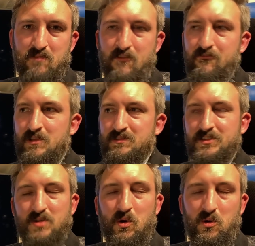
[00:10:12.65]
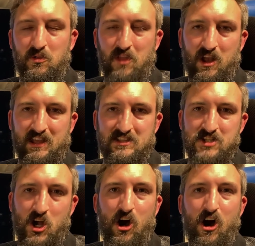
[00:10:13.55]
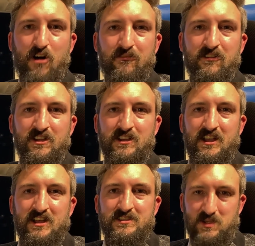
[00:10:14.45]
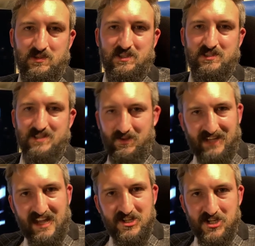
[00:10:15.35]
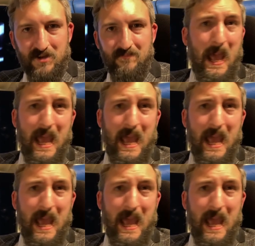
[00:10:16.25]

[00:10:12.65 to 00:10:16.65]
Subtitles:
refuses all knowledge of Susan's location.